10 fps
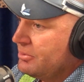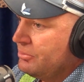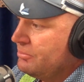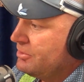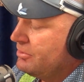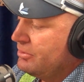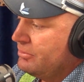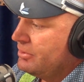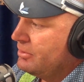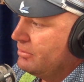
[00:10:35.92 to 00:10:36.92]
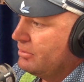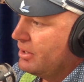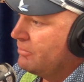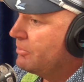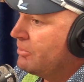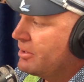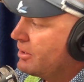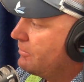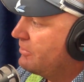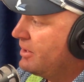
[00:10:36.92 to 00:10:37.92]
we normally do, and we woke
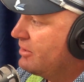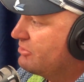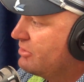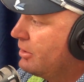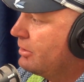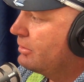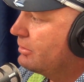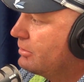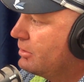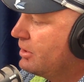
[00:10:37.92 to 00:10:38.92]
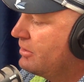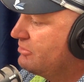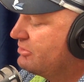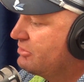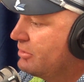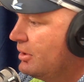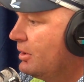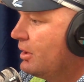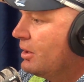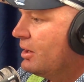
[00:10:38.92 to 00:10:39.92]
up without her. So,
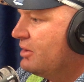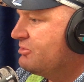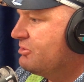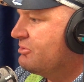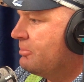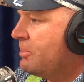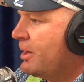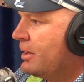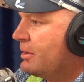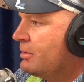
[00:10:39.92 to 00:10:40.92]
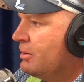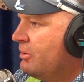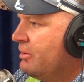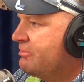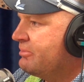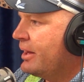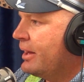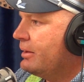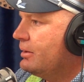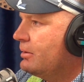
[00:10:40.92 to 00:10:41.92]
it's just a part of your life
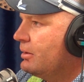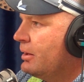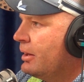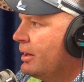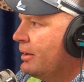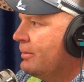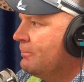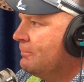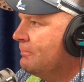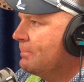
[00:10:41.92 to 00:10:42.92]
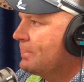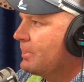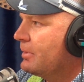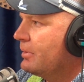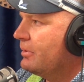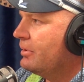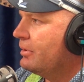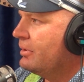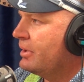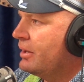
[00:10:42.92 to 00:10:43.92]
that I
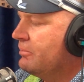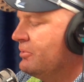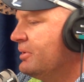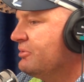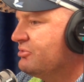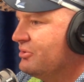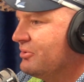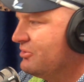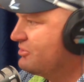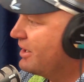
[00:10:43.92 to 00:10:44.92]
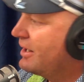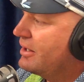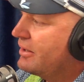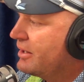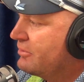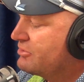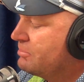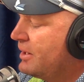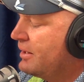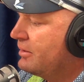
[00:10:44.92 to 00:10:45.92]
don't really still to this day know how to
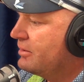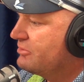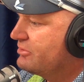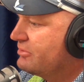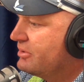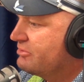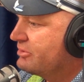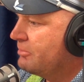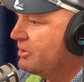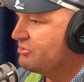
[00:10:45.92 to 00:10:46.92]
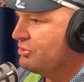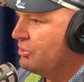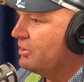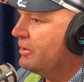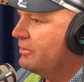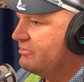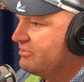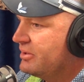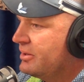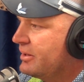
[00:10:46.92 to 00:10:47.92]
explain it. It's the most hollow
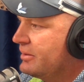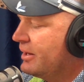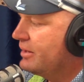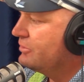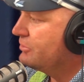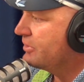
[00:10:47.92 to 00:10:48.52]
feeling that you'll